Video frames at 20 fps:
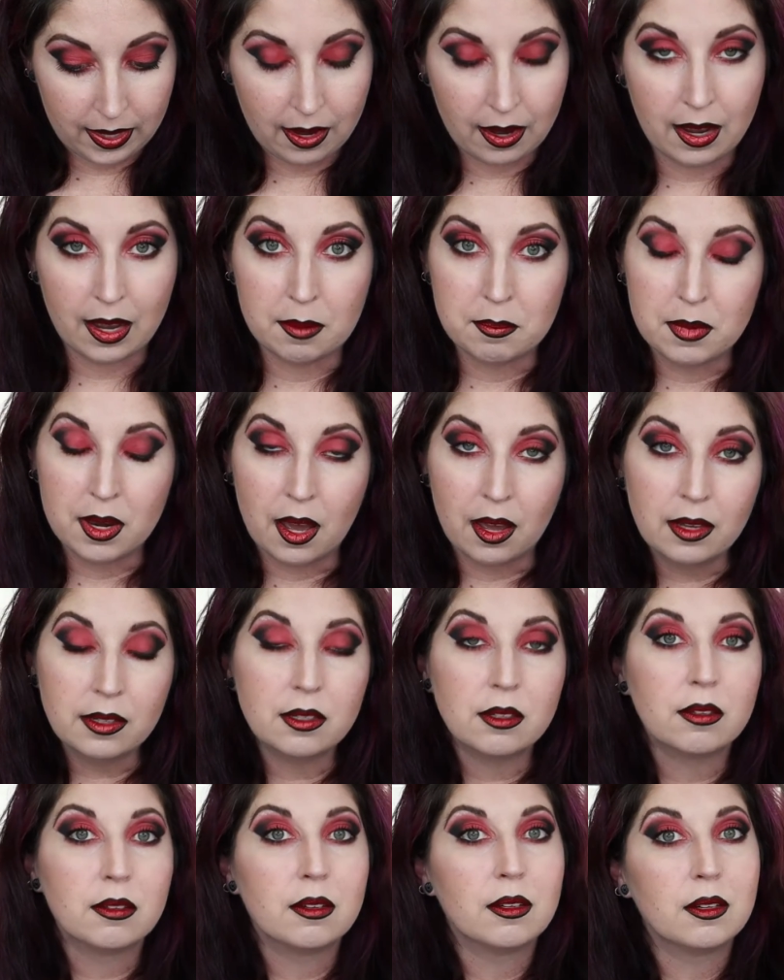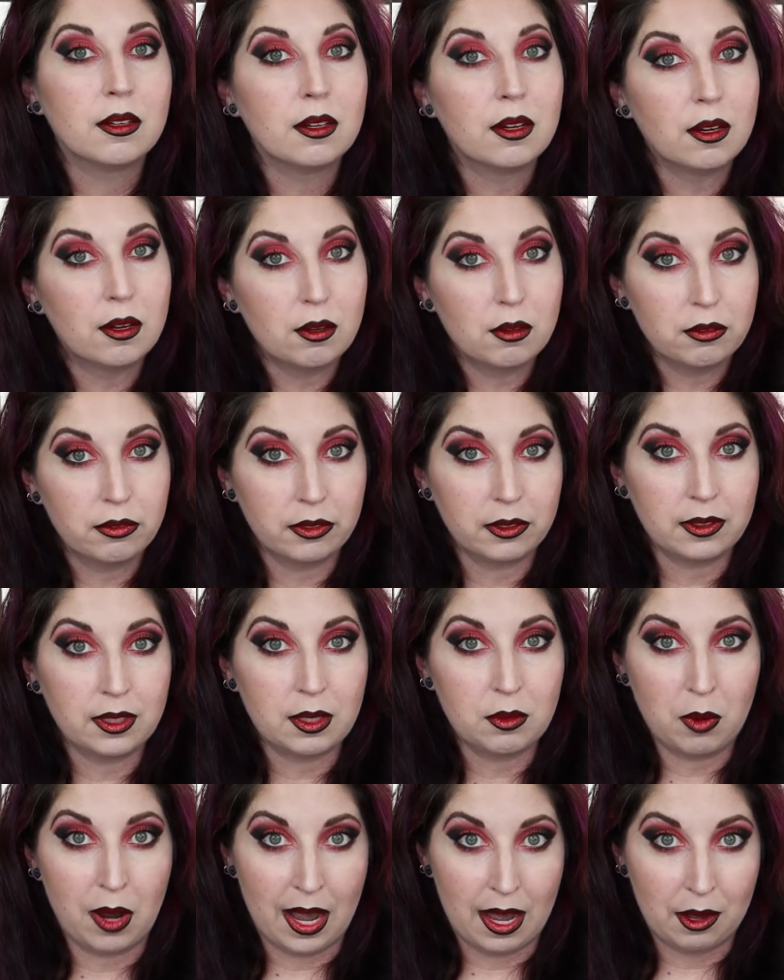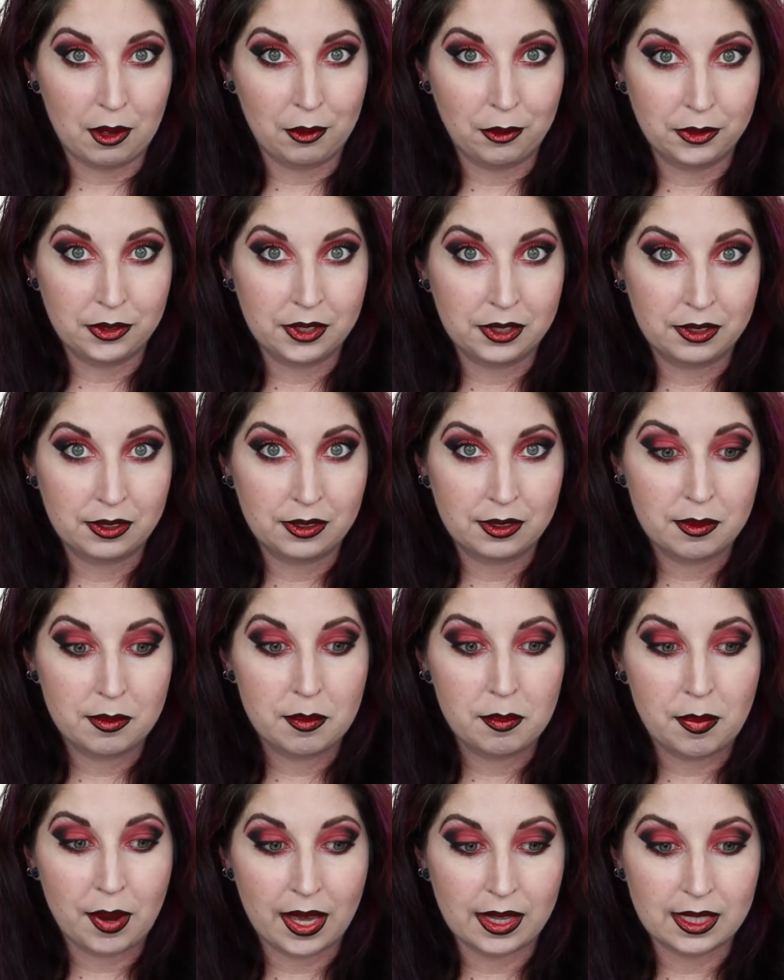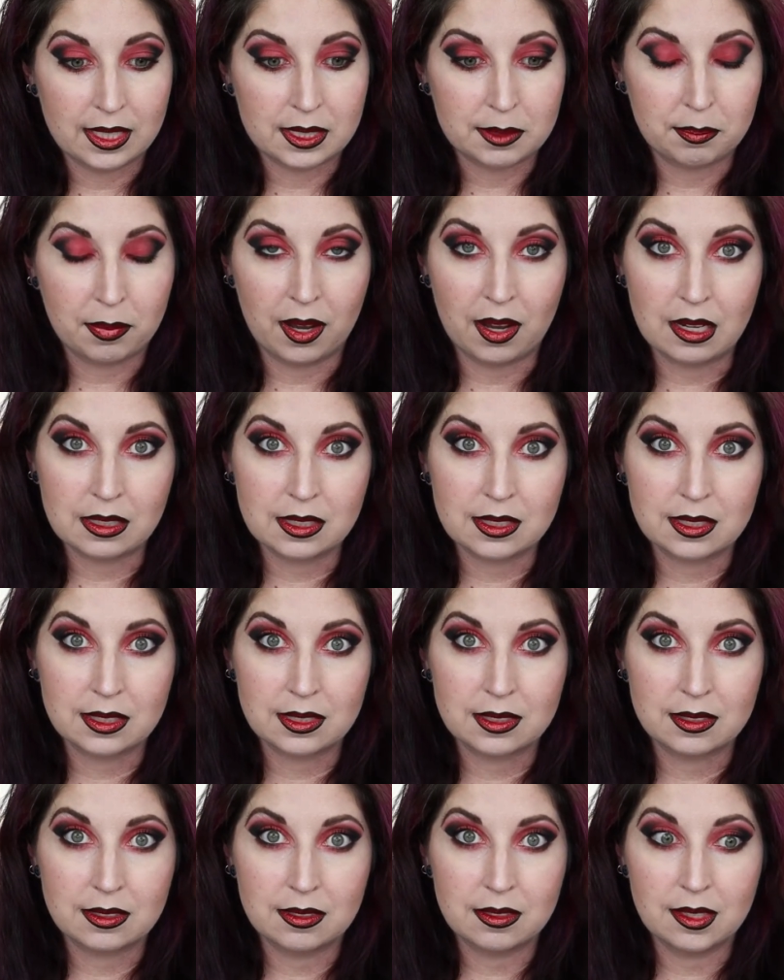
I'm not overly wowed by this box.